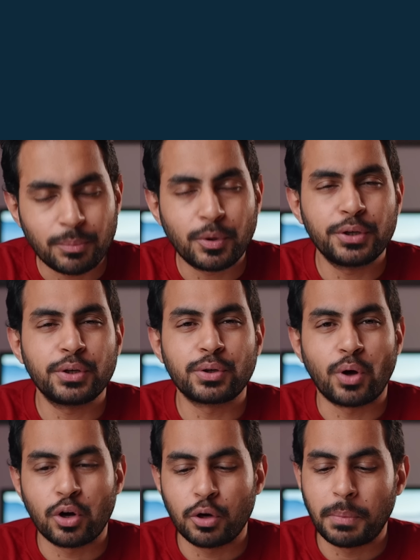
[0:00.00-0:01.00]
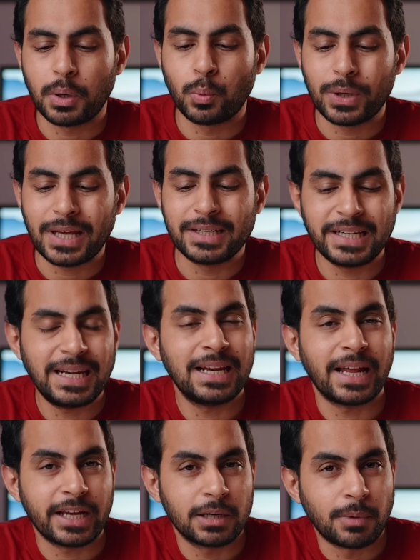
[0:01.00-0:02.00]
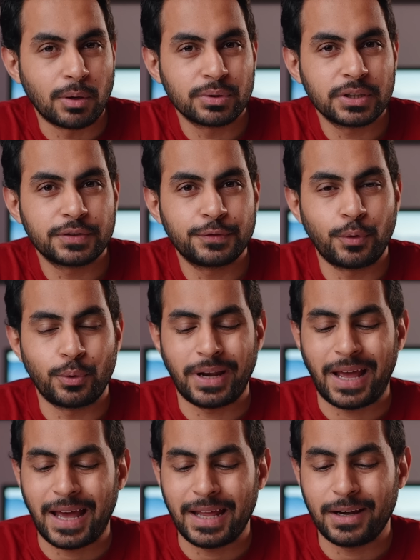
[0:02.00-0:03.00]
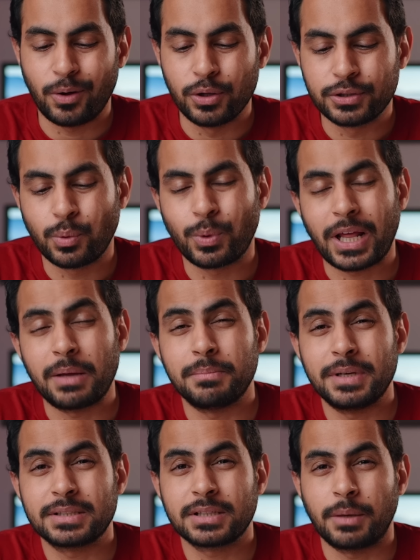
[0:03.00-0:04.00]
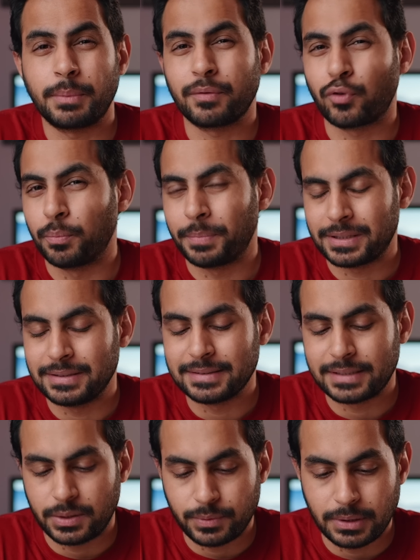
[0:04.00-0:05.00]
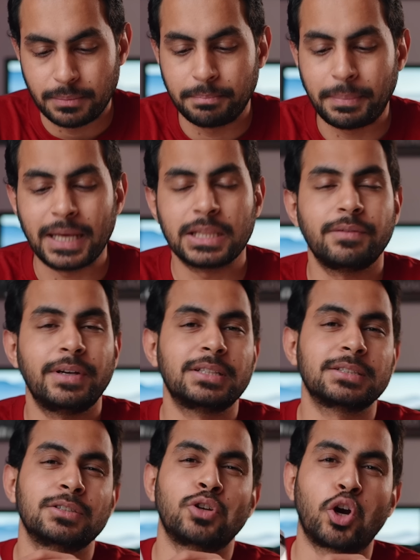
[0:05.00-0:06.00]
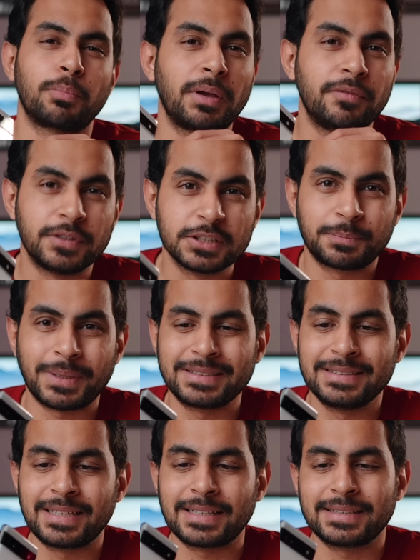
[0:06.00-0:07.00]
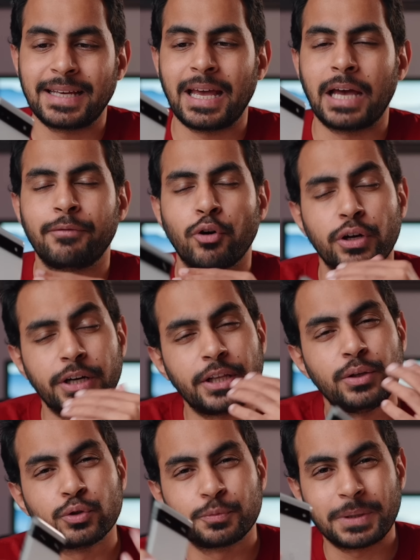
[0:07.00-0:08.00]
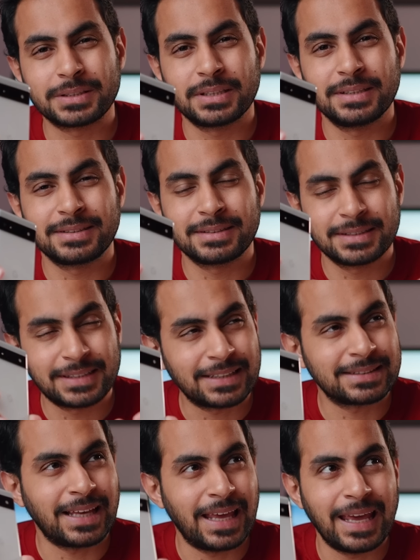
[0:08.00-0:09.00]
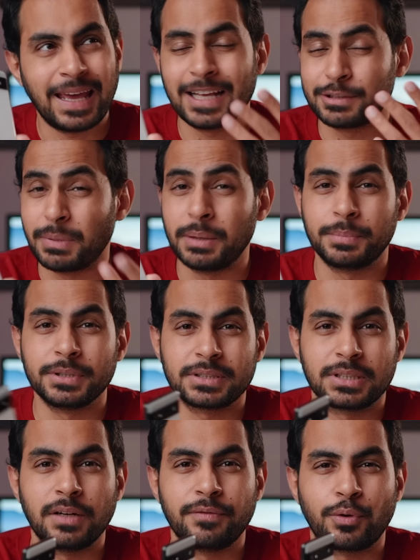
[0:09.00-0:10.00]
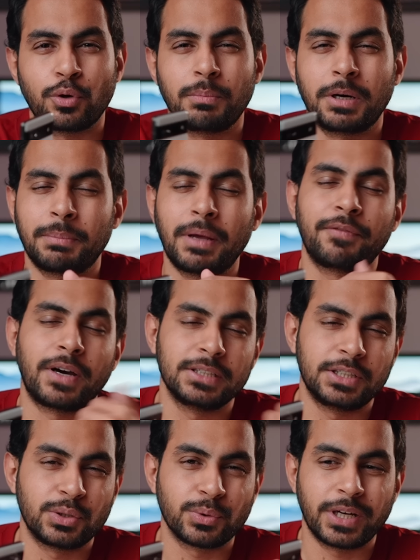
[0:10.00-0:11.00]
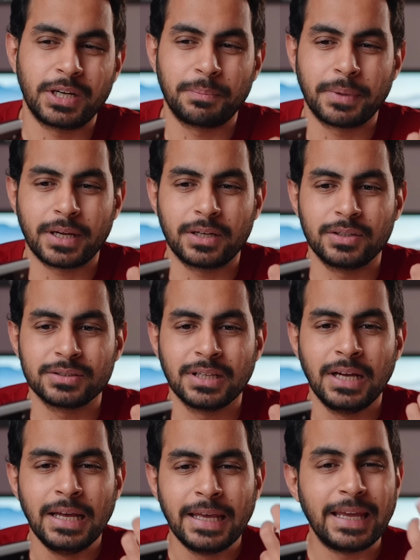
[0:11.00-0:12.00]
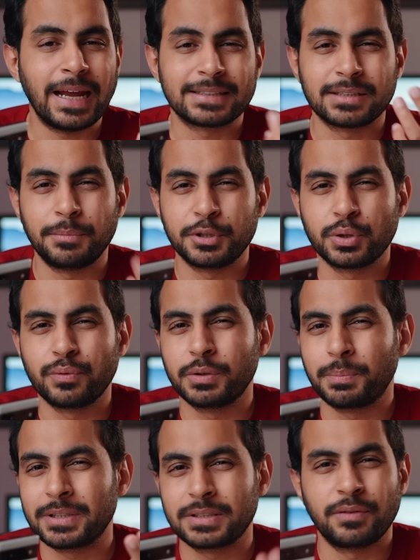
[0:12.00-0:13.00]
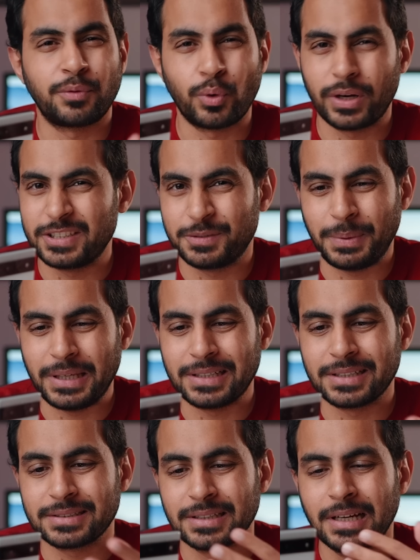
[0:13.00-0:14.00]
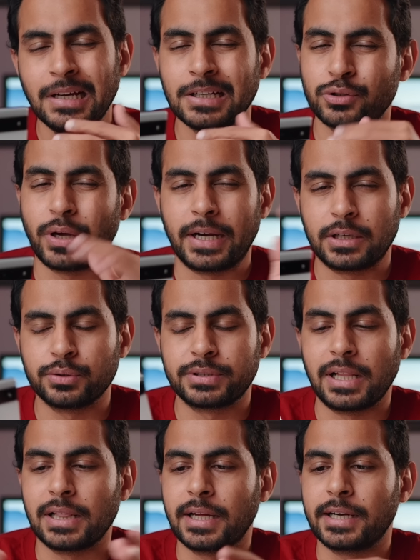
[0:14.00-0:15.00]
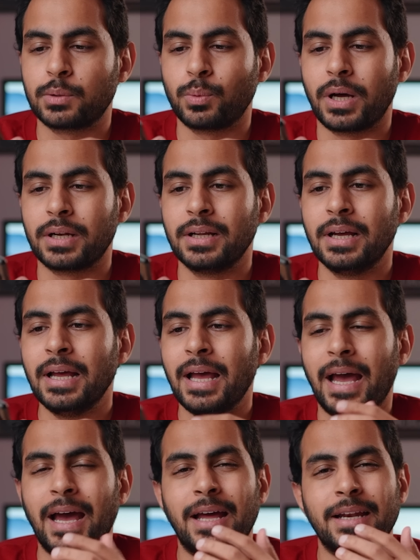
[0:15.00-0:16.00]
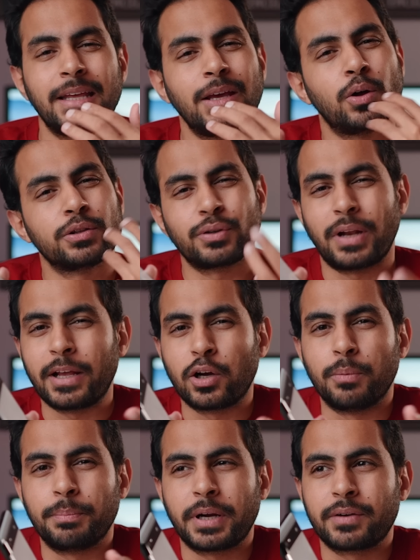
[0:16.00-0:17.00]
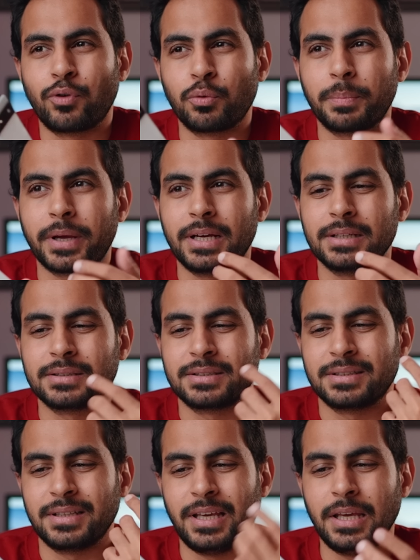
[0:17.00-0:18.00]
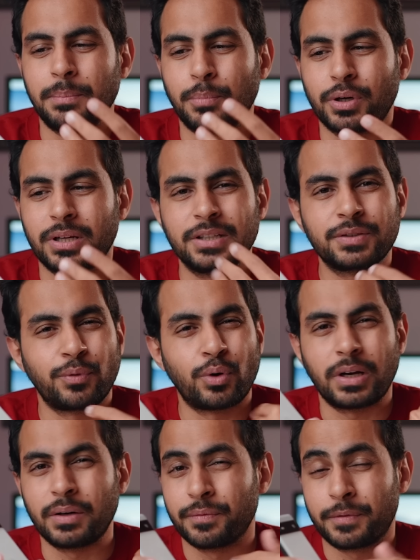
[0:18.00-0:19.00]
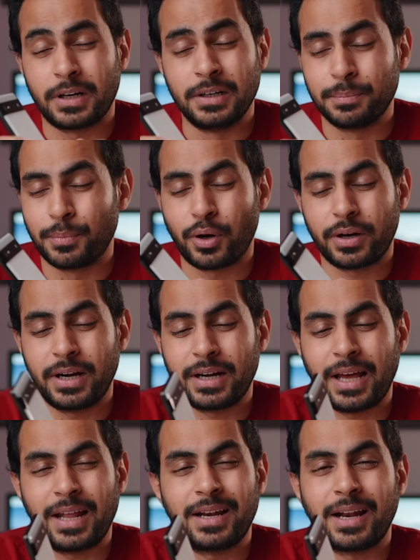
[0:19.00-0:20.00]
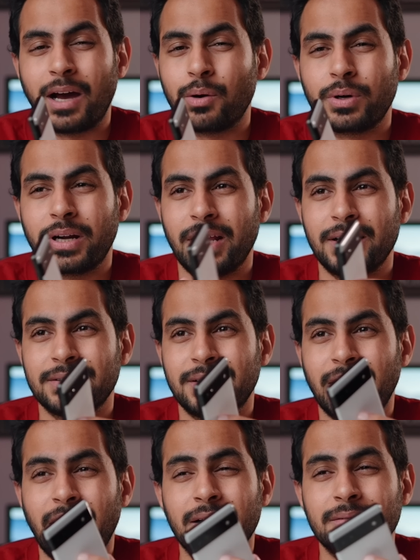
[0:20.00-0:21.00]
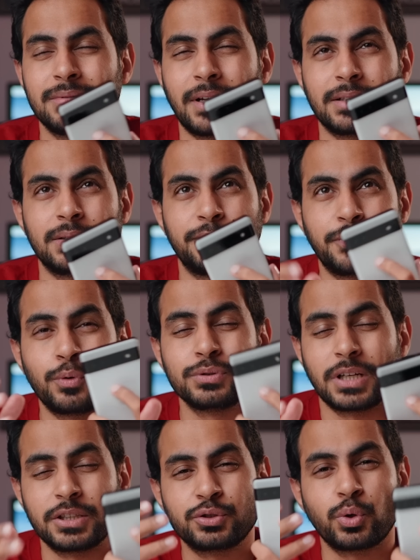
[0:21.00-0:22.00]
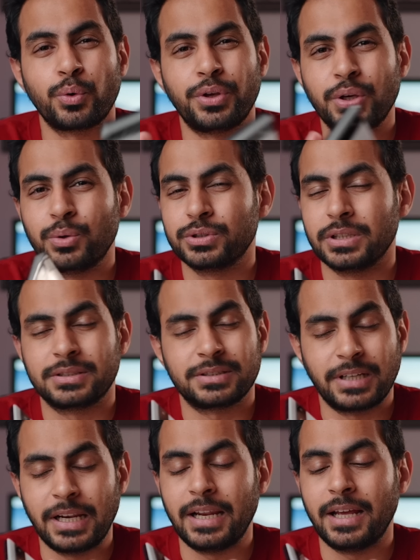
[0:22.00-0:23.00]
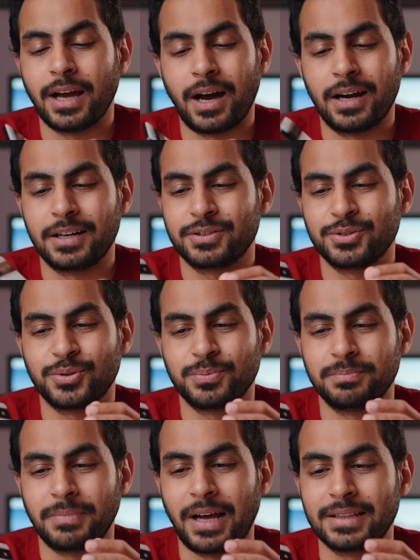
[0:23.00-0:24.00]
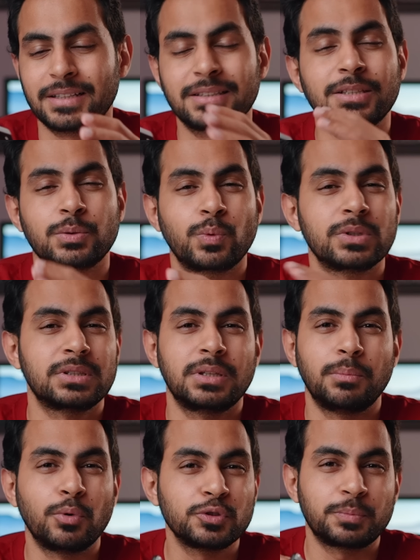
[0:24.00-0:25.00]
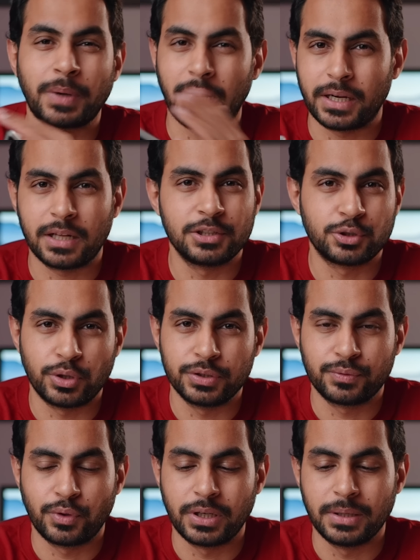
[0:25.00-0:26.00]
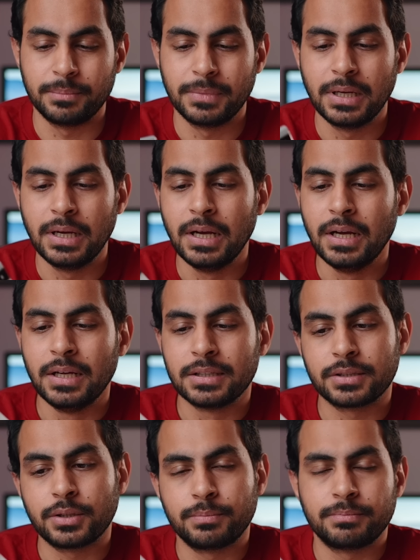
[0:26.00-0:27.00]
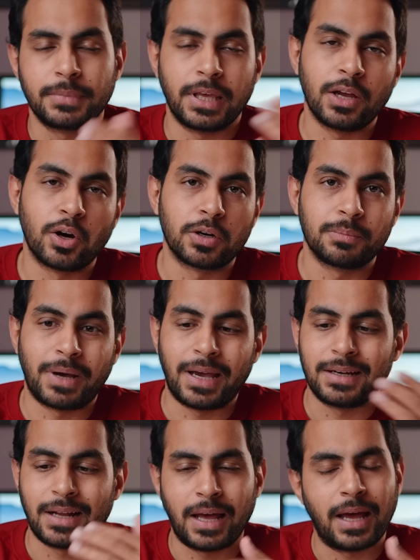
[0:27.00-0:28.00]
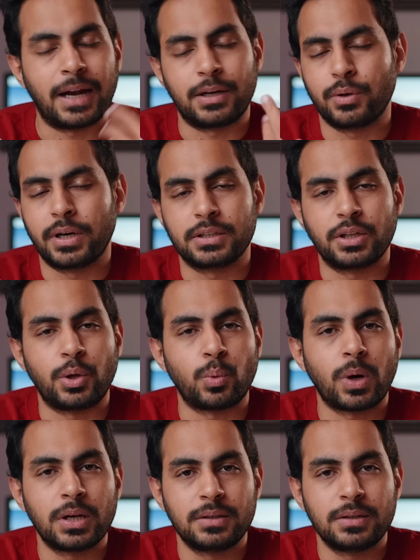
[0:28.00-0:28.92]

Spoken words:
So I'm going to talk about what I really like about this phone and also what I missed coming from Pixel 7. By the way, this is not my first Pixel 6a. I've already used Pixel 6a as my personal phone, but my father took it because he had some issue with Pixel 4a speakers, so I had to sell that one. And he also liked compact phone because he put his phone in front pocket, and nowadays there are like the phones are so huge, it's really hard. So I think this was the most practical choice for him. So he got mine, I had to get the new one.